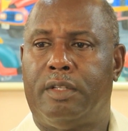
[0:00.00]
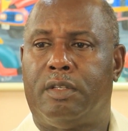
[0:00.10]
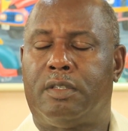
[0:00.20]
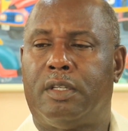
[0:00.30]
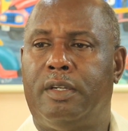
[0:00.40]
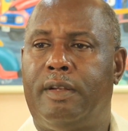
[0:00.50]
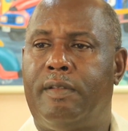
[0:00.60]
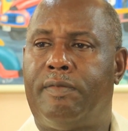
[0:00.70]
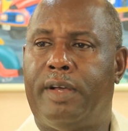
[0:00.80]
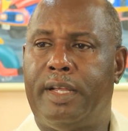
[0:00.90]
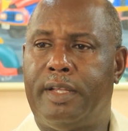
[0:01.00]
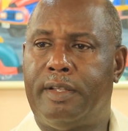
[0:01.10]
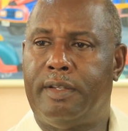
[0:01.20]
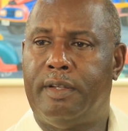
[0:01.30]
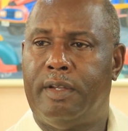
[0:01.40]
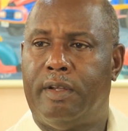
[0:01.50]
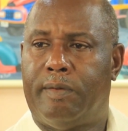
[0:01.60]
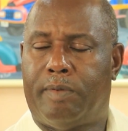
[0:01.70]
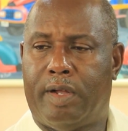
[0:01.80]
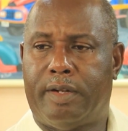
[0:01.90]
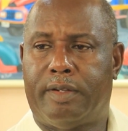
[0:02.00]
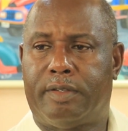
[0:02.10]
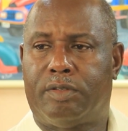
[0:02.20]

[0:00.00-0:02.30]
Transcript: to solidify products.